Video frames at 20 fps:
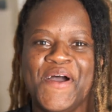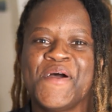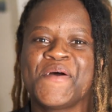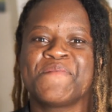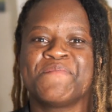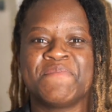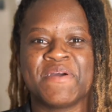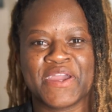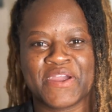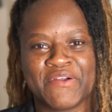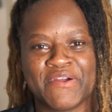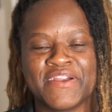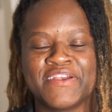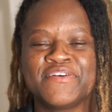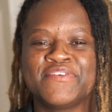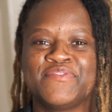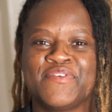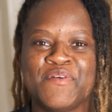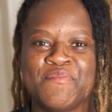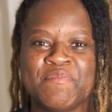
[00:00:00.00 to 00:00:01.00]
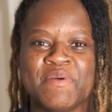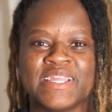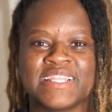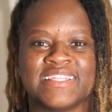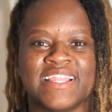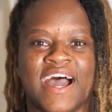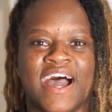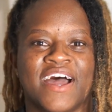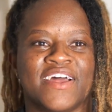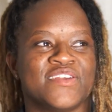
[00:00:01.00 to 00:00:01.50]
McGriddle from
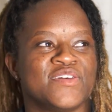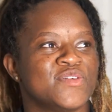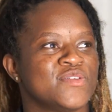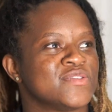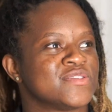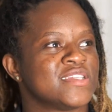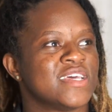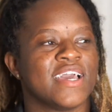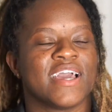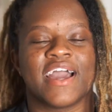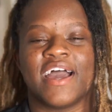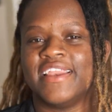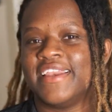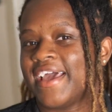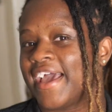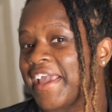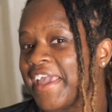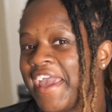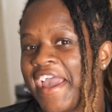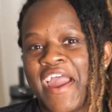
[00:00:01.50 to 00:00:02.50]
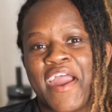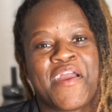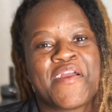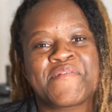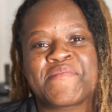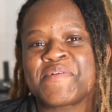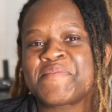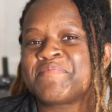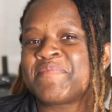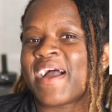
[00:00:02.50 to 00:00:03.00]
McDonald's and a
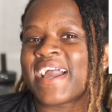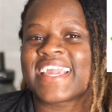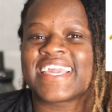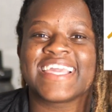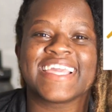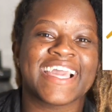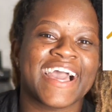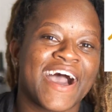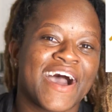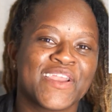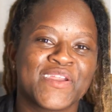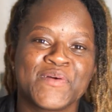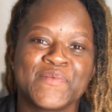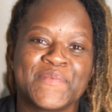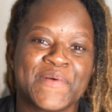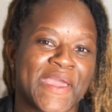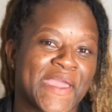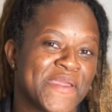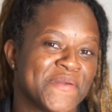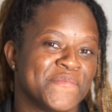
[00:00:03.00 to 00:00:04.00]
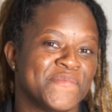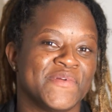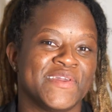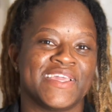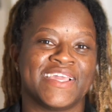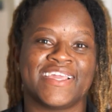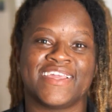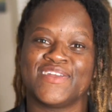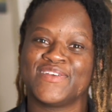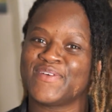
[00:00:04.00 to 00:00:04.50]
caramel macchiato,
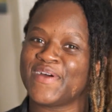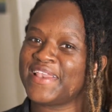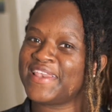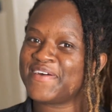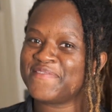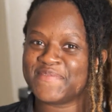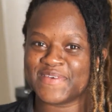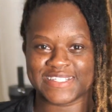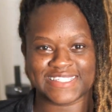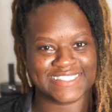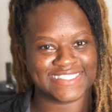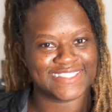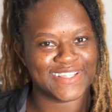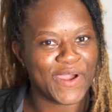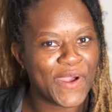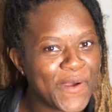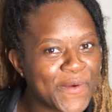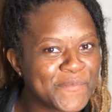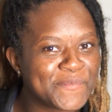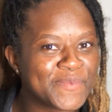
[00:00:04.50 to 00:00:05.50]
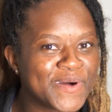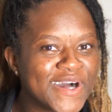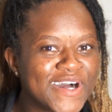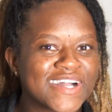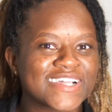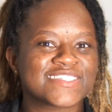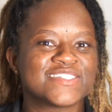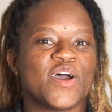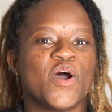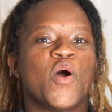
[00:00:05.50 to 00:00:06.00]
baby. I love my Starbucks.